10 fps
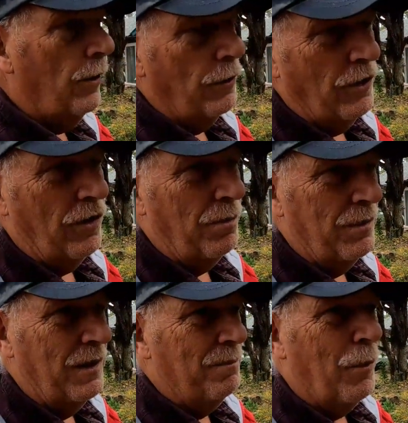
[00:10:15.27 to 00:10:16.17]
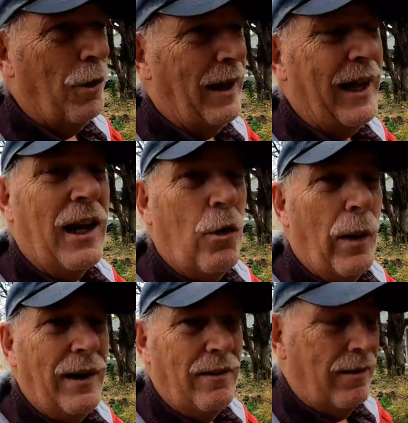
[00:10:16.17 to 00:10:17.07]
or they're just more like
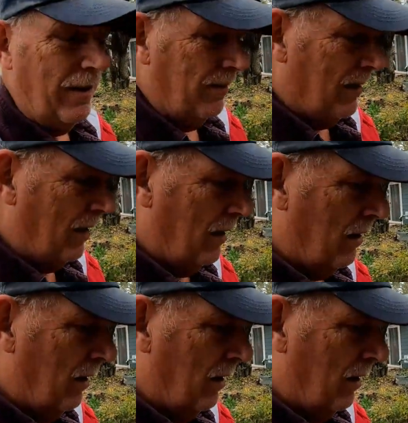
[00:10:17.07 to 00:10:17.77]
acquaintances.